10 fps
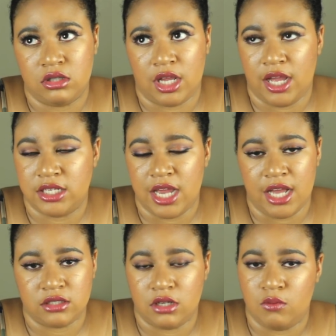Like, I had to
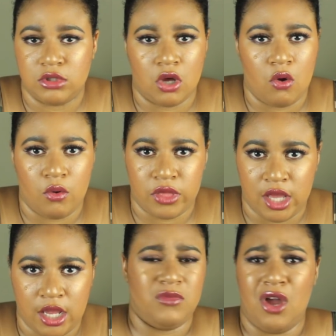ask, it was a whole
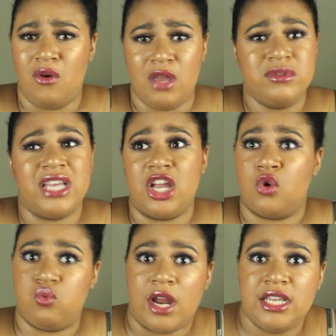thing. Yo, he was like
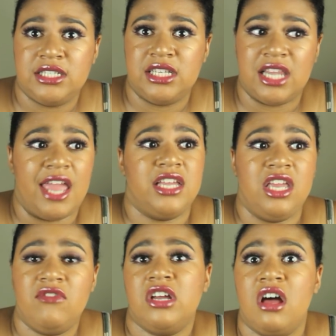crazy. Like,
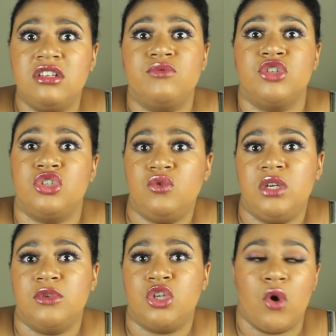even customers knew
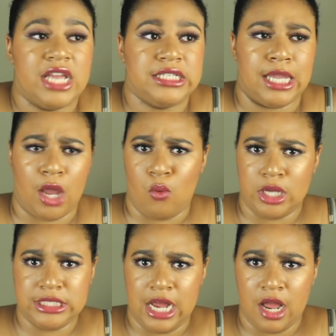he was crazy. Like,
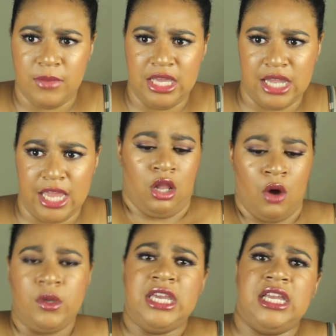one time he like
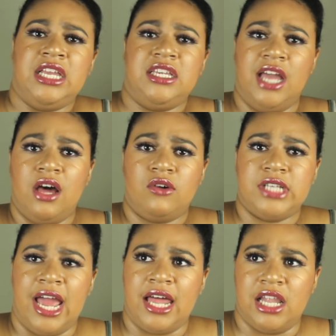low-key
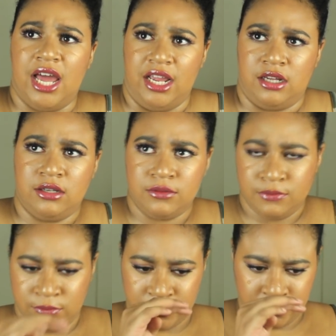yelled at like
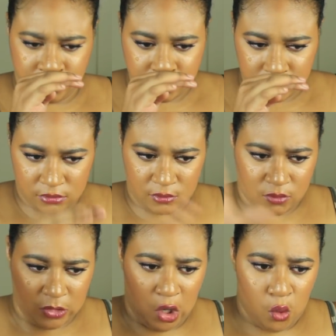
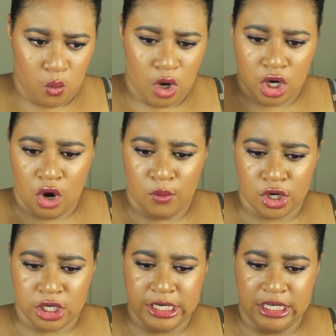one
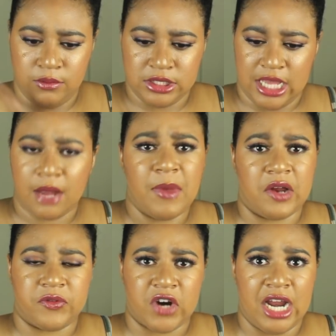coworker. He was like
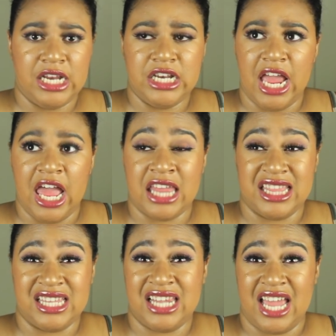my friend,
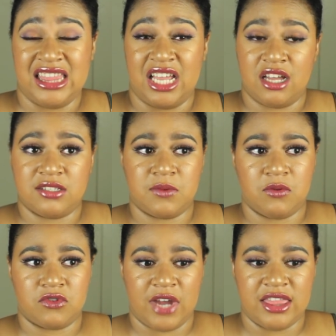and then like the customer
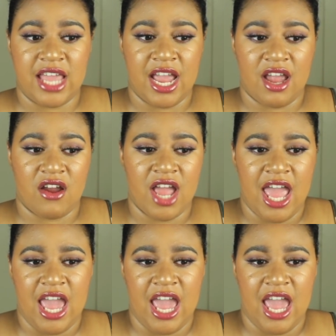was right there,